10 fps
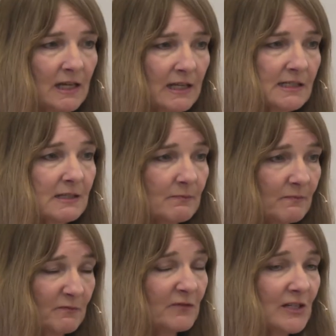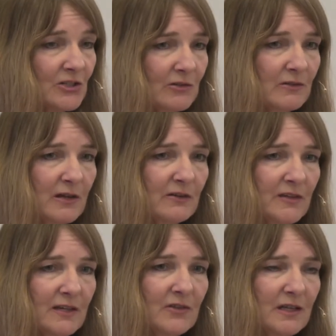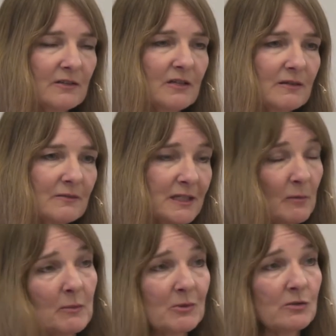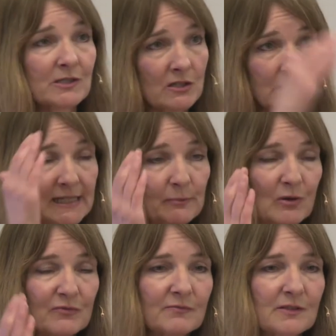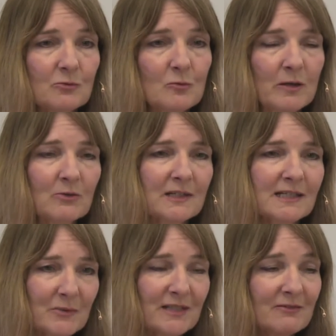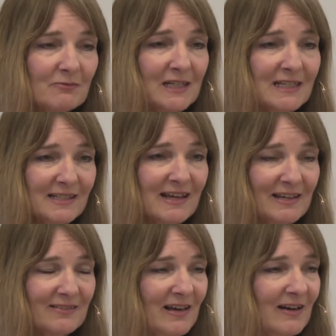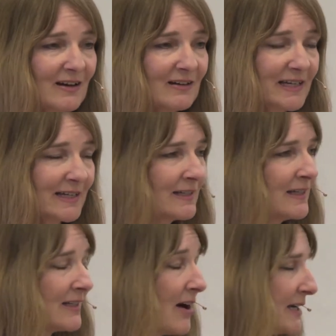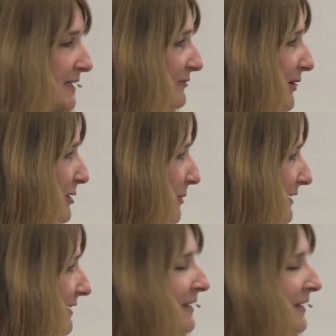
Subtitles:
It's a feature of it that you know, people don't sort of leap off tall buildings when they release their high height phobia.